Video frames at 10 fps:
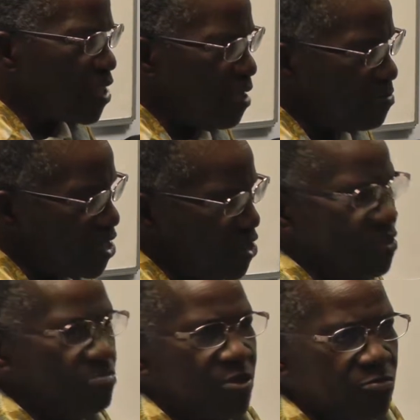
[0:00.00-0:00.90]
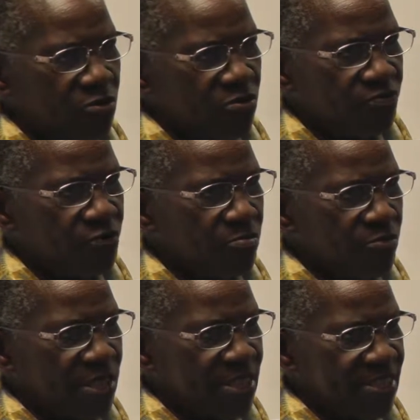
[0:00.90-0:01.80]
damages a bit more of your
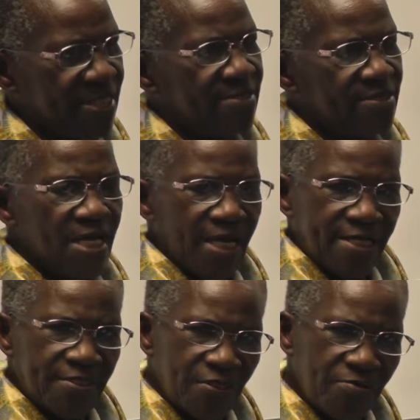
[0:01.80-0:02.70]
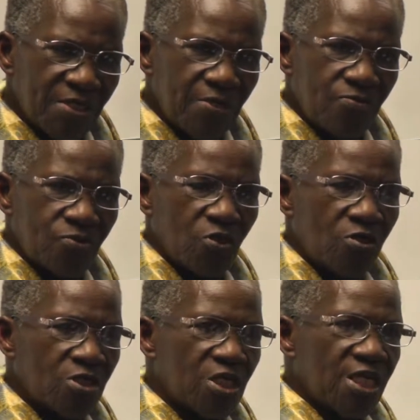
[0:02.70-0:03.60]
brain cells. And so it goes
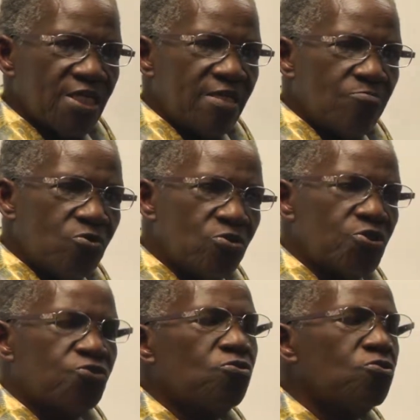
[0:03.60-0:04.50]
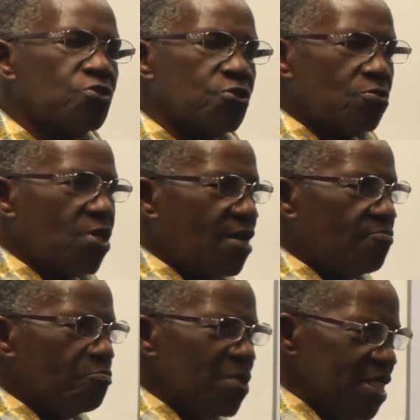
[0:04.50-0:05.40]
on. The more strokes you
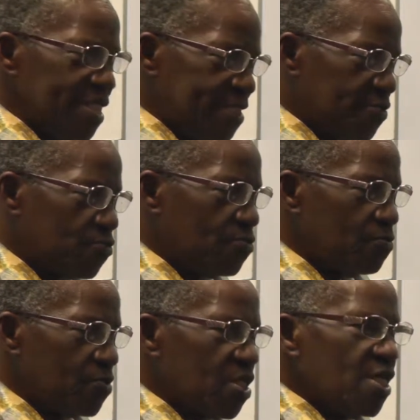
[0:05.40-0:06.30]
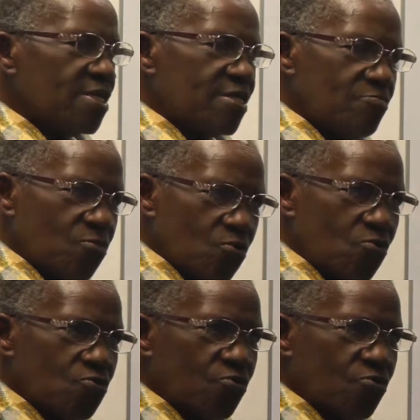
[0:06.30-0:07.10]
have, mini strokes, the more